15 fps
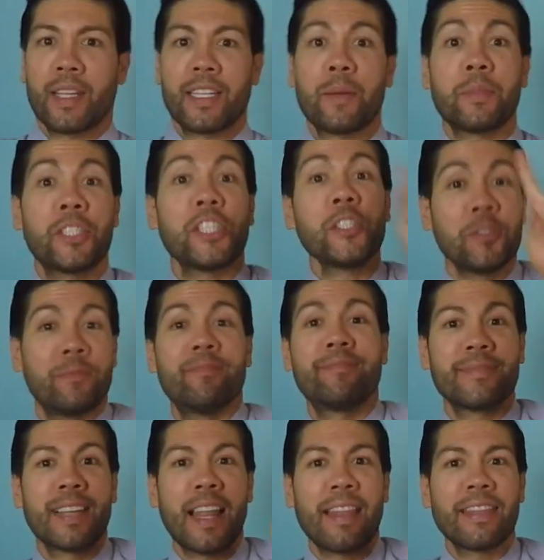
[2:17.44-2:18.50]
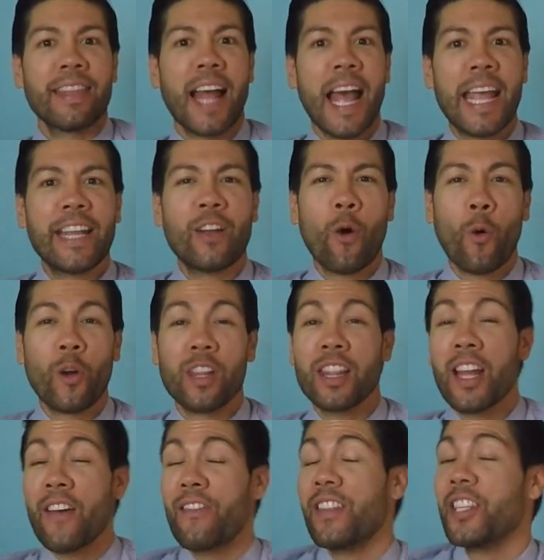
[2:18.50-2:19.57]
Number two, like or
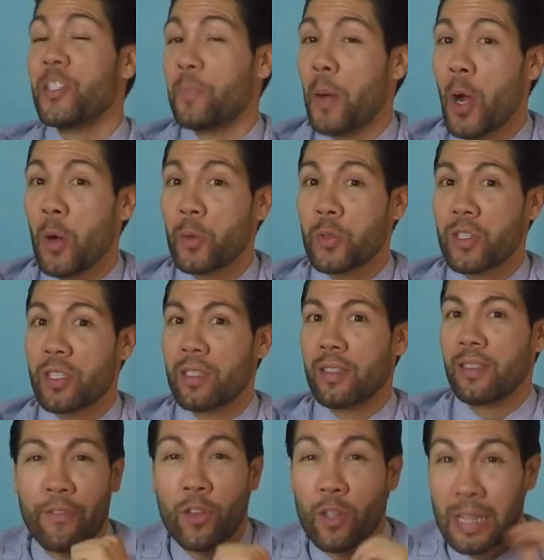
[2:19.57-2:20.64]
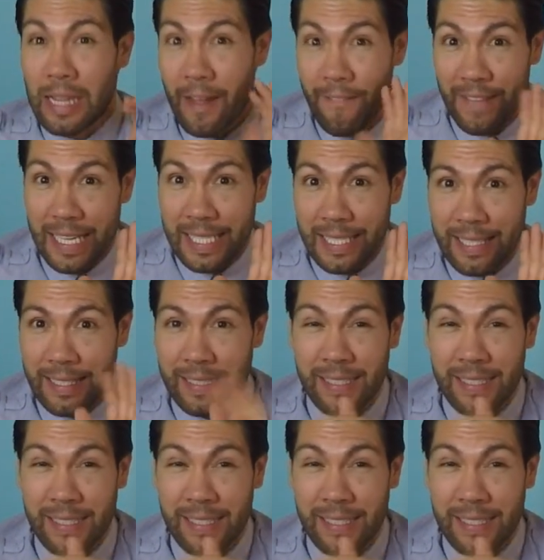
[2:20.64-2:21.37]
love this post. If you love it,